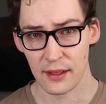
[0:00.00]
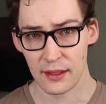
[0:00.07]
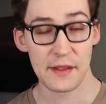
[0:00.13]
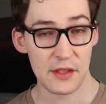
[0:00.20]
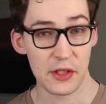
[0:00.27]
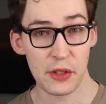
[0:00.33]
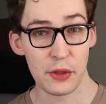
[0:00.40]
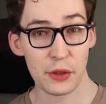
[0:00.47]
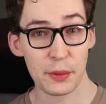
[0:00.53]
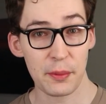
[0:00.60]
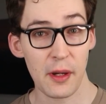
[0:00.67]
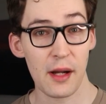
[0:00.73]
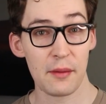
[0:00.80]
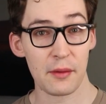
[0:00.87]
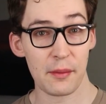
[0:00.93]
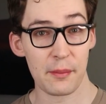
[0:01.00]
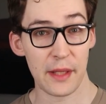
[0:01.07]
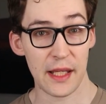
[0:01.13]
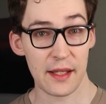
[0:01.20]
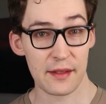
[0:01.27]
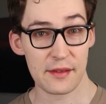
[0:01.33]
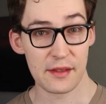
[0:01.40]
That's a huge problem
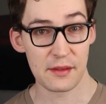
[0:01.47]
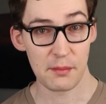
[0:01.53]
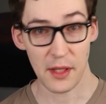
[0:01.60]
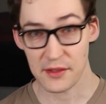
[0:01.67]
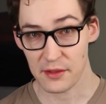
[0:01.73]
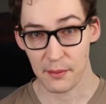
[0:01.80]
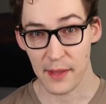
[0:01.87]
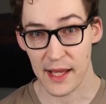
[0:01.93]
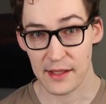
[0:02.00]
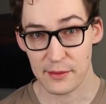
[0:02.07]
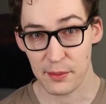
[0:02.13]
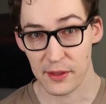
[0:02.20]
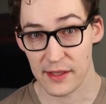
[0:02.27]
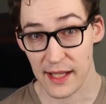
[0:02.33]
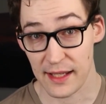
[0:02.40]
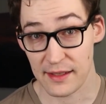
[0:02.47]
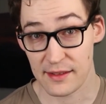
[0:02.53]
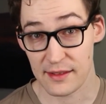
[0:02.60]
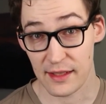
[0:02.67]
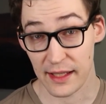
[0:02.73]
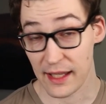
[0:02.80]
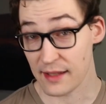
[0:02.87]
because muscle mass
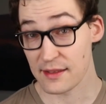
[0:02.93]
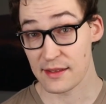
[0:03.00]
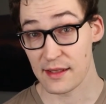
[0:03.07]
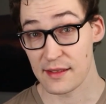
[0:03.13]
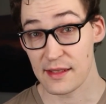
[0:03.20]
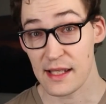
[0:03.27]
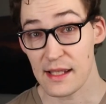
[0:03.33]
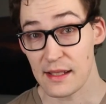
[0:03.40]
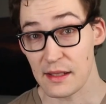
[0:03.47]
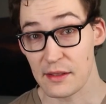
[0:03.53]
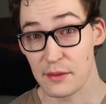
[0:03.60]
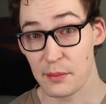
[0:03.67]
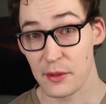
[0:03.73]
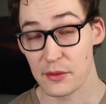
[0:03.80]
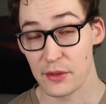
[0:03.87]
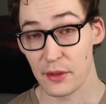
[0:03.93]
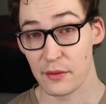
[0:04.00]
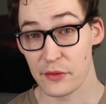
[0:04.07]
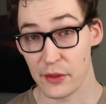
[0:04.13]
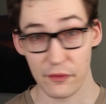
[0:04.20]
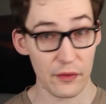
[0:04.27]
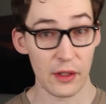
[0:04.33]
protects against disease,
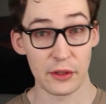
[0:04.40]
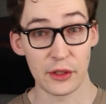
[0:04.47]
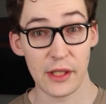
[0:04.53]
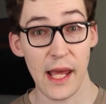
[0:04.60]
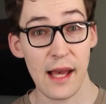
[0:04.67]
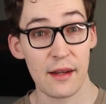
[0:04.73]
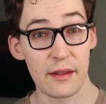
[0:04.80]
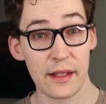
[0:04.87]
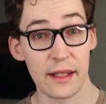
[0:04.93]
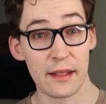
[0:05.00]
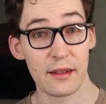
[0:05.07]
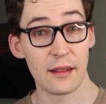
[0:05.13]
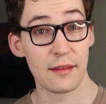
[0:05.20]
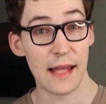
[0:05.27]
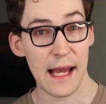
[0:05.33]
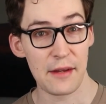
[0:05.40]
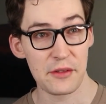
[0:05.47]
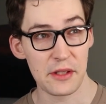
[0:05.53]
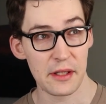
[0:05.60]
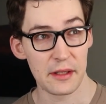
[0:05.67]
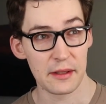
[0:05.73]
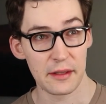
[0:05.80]
preserves your functionality,
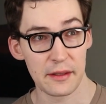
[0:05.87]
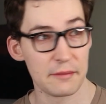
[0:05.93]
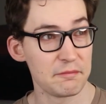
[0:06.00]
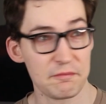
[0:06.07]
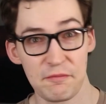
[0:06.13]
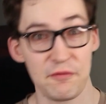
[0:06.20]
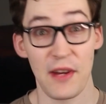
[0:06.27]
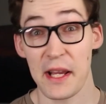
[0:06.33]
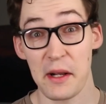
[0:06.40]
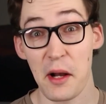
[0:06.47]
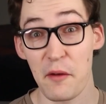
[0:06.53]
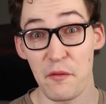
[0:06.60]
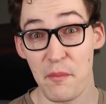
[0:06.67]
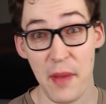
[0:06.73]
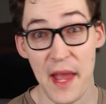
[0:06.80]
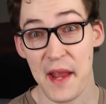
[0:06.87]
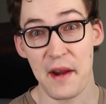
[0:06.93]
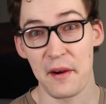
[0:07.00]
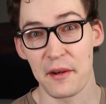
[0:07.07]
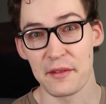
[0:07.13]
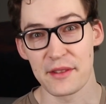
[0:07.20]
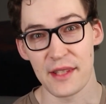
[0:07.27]
allows you to fight off
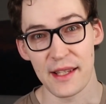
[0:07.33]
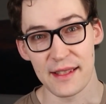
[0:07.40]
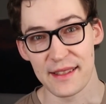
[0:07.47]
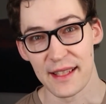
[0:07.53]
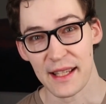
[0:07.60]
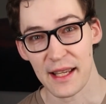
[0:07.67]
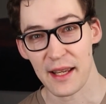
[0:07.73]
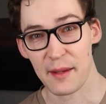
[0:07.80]
bears, and